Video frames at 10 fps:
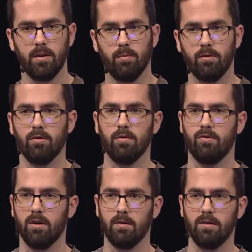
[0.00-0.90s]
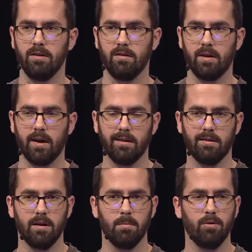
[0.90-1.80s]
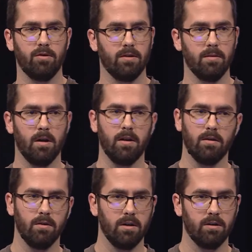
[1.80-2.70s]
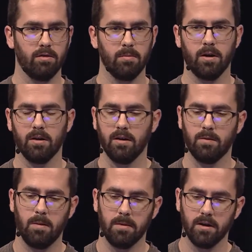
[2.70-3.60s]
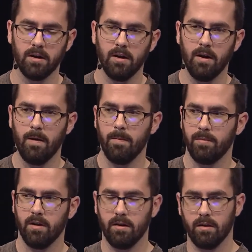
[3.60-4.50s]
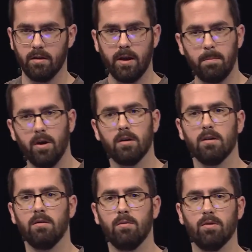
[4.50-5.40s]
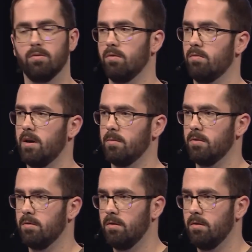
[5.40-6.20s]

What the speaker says: which sort of generates these tags and then pushes them onto the S3 bucket that's public. That bucket was writable.